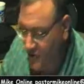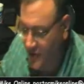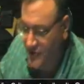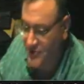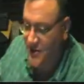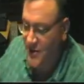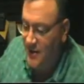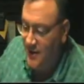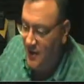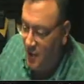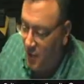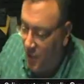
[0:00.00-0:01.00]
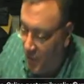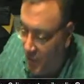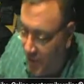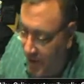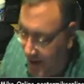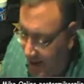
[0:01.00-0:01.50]
Church,
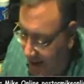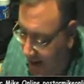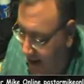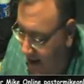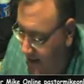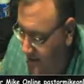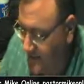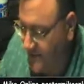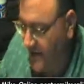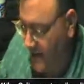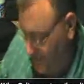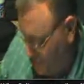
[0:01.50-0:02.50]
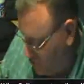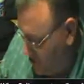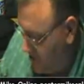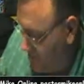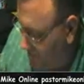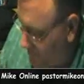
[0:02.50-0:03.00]
or any such
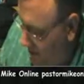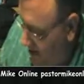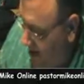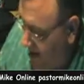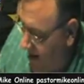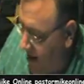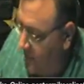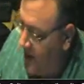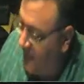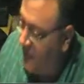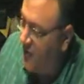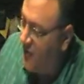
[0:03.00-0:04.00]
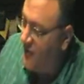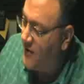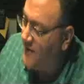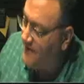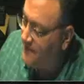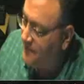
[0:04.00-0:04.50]
thing.
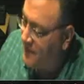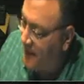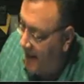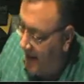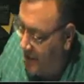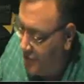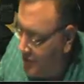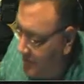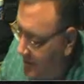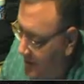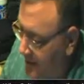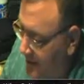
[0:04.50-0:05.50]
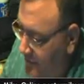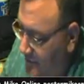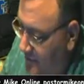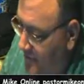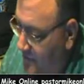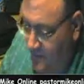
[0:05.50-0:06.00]
However, I do believe that
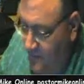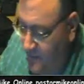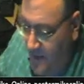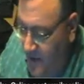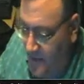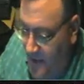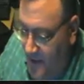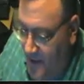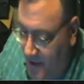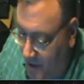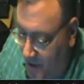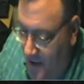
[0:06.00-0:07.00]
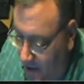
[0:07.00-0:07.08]
there's some people that are.